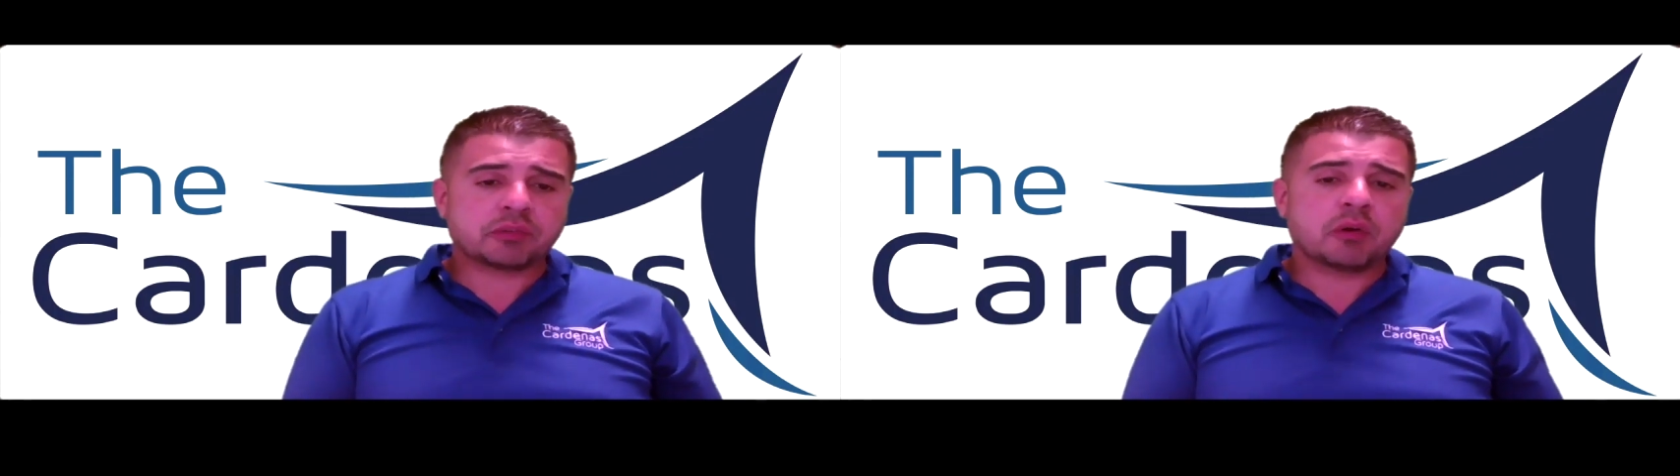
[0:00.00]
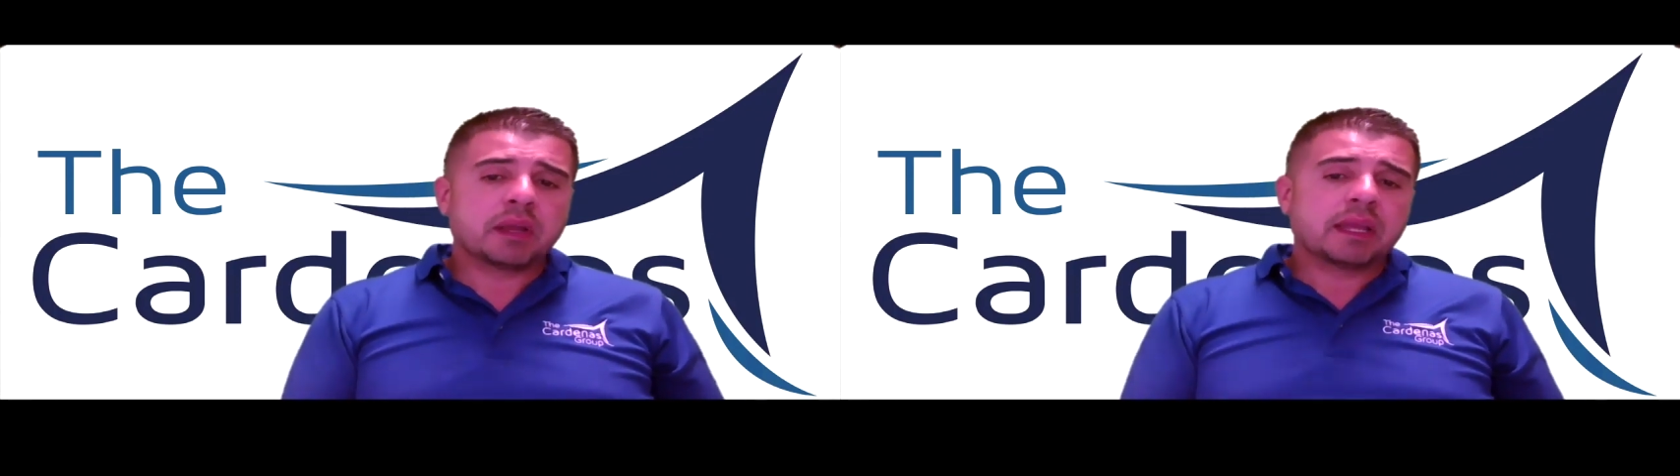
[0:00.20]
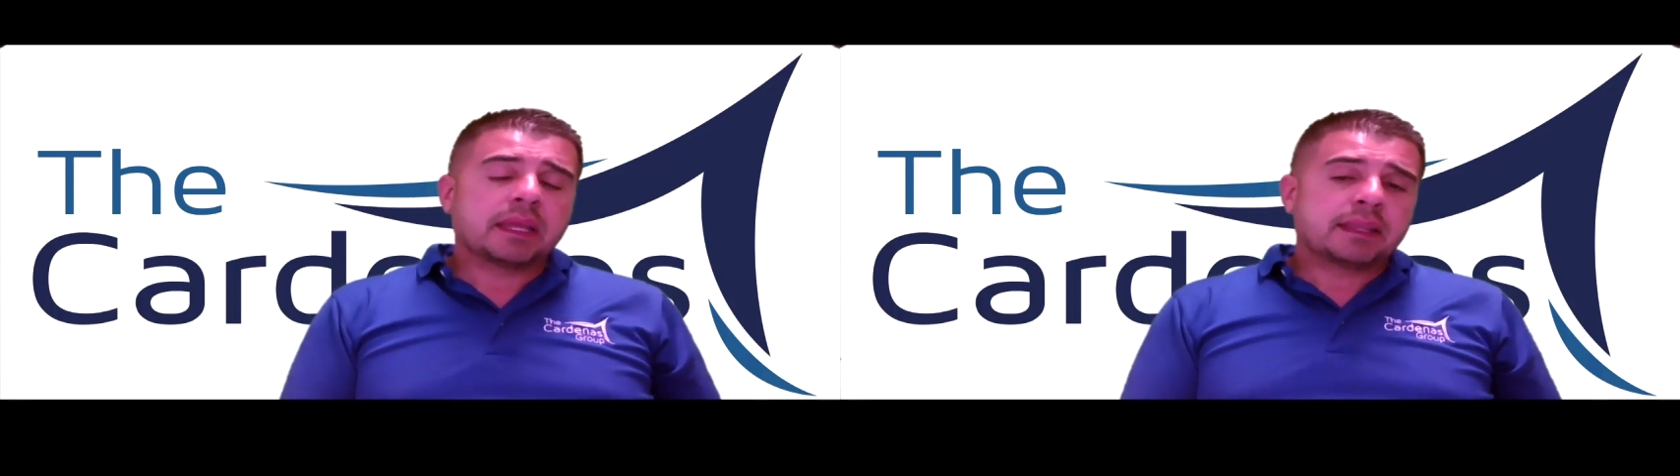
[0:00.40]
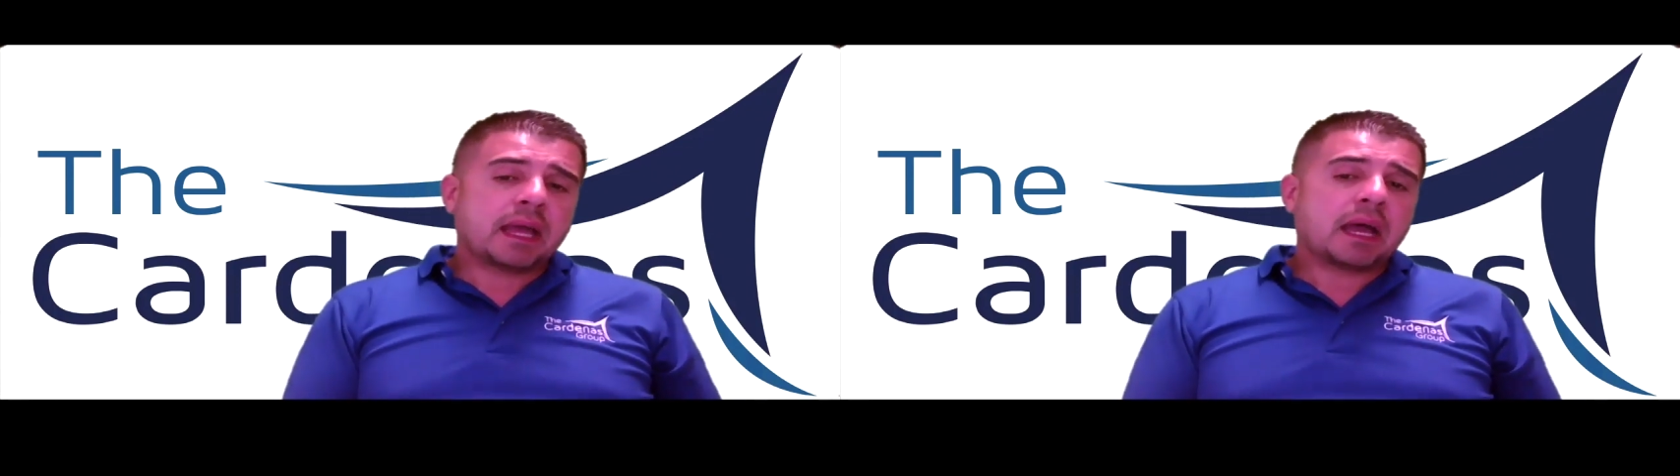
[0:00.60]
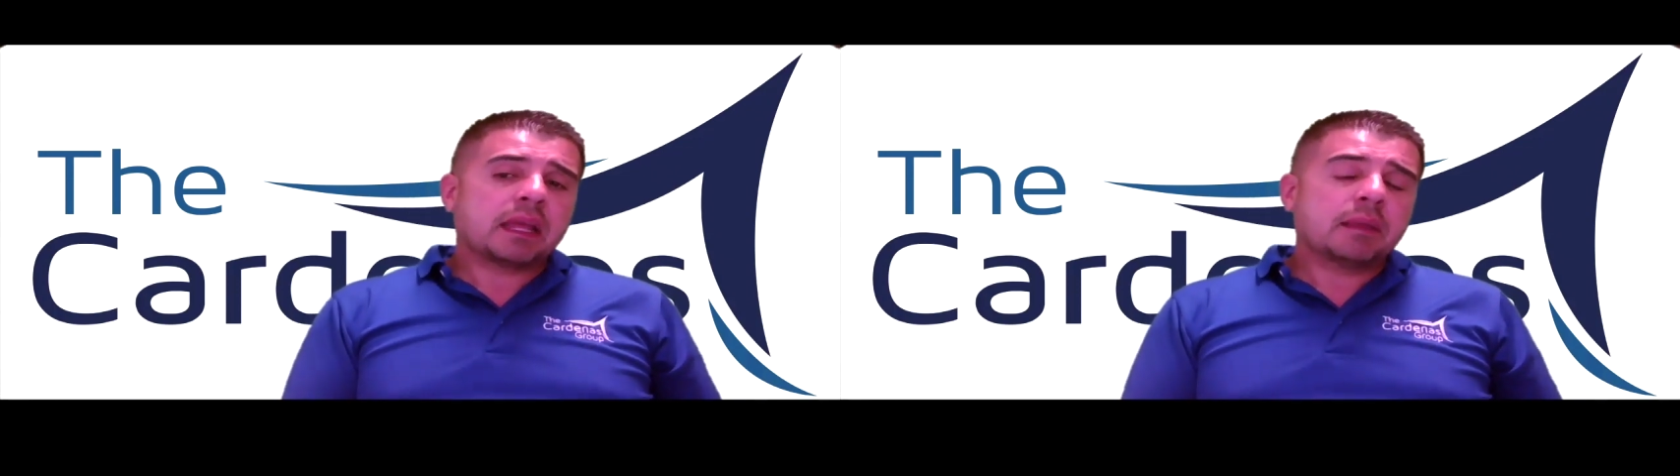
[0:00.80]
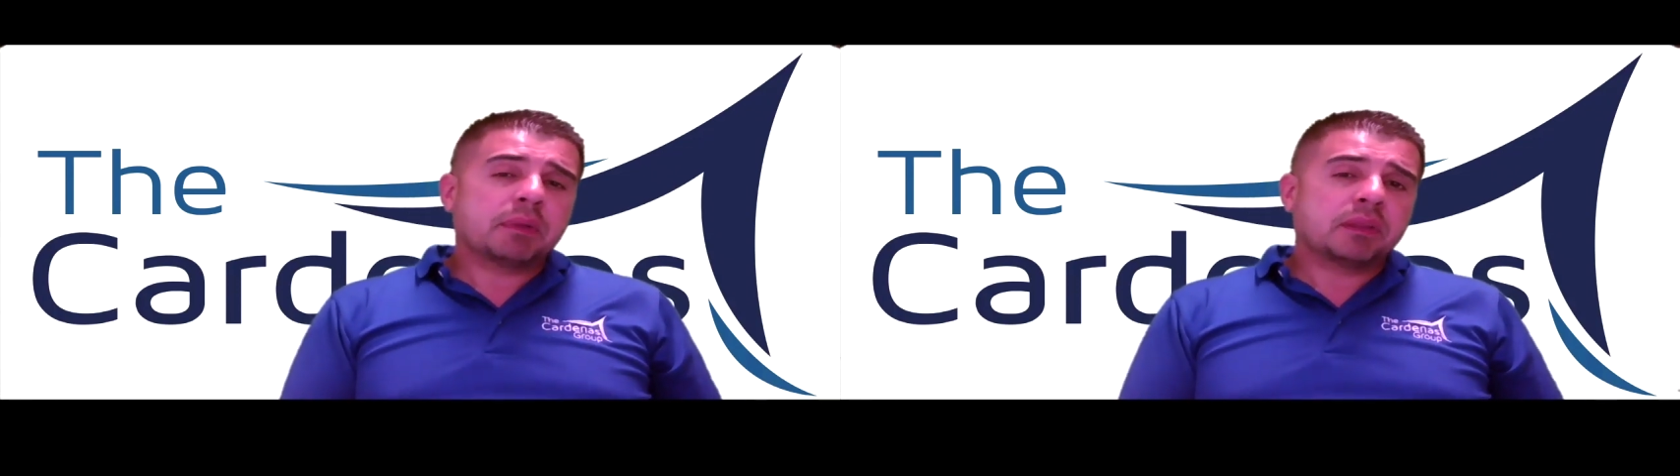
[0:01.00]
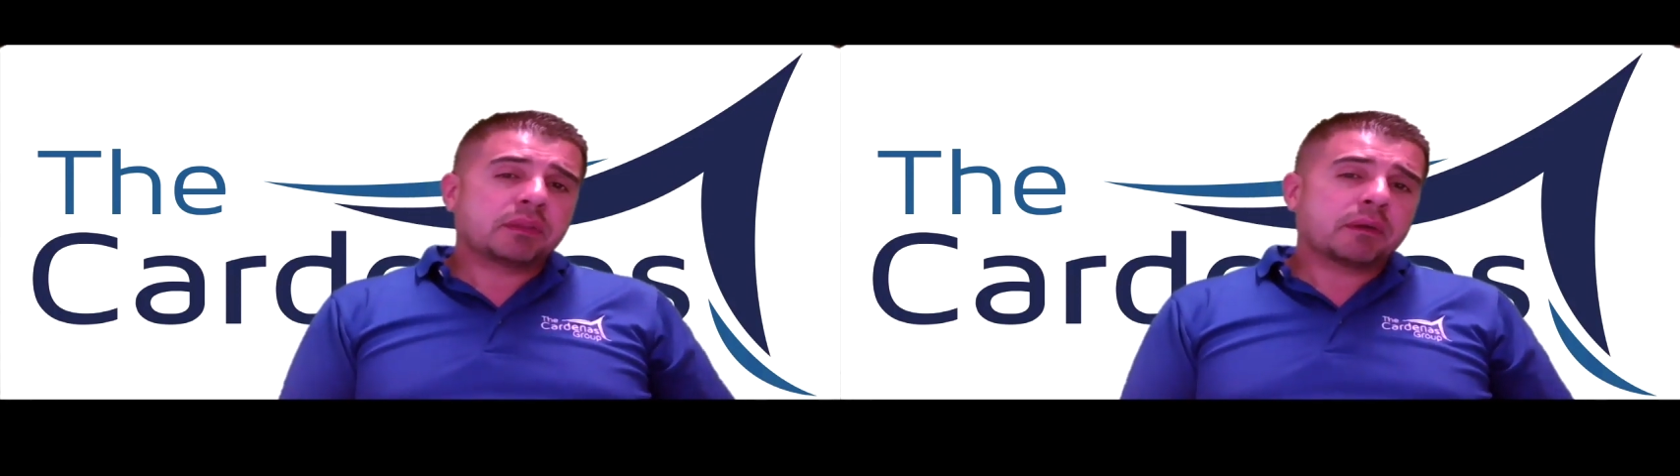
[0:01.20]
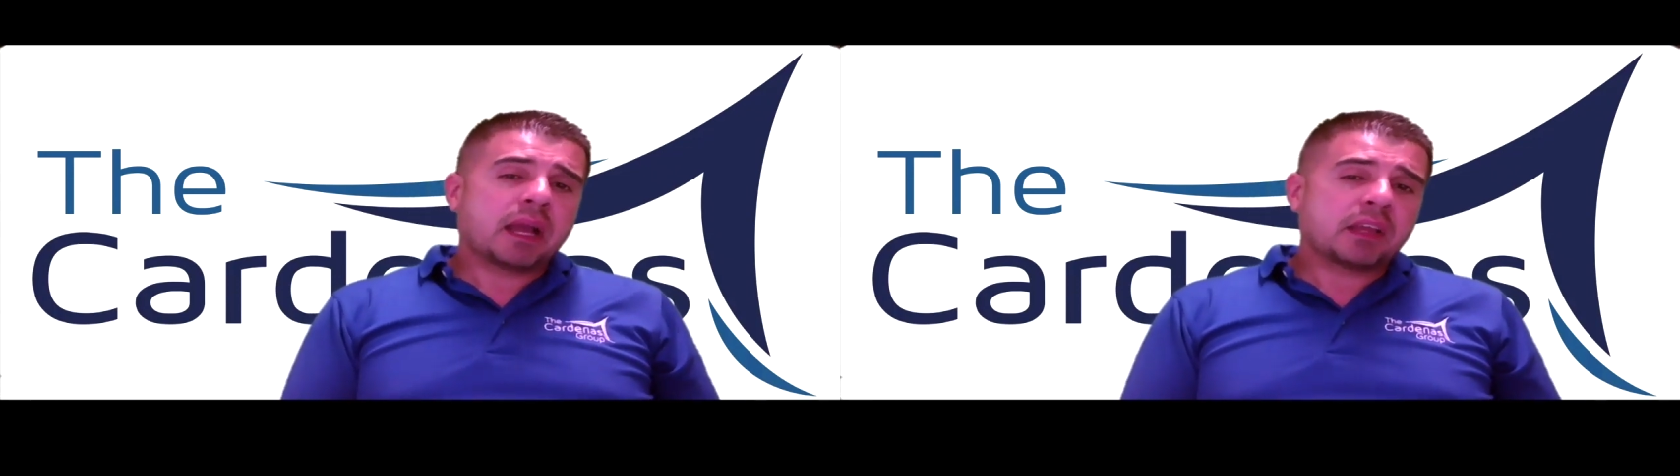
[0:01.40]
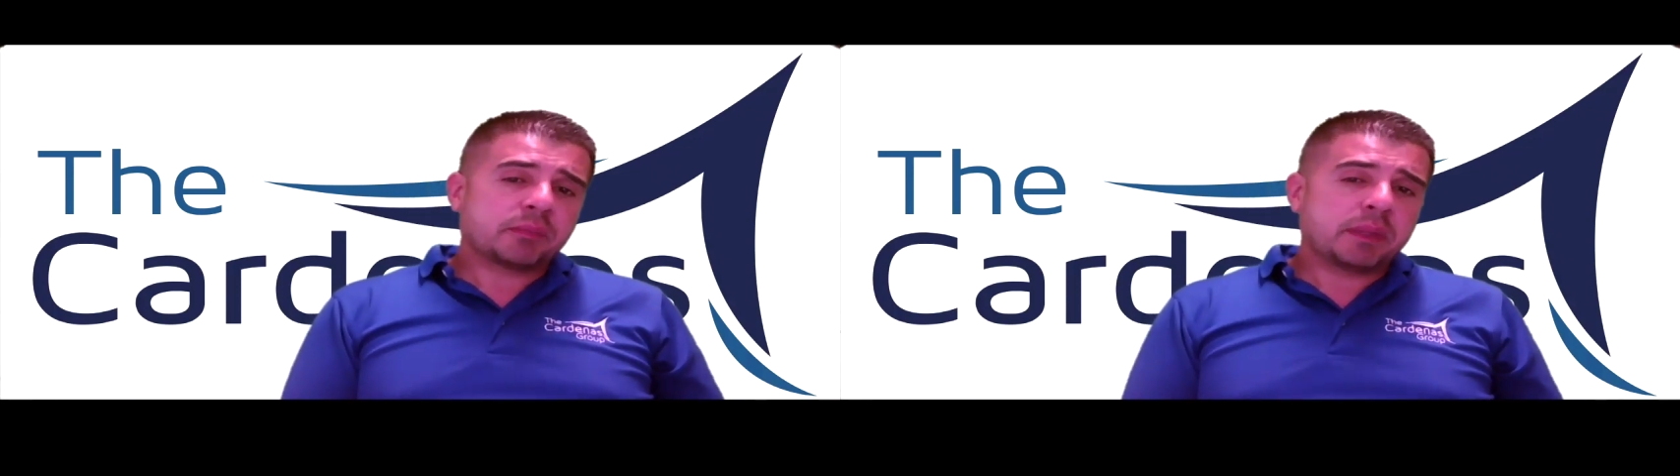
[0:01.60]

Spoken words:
So that inventory has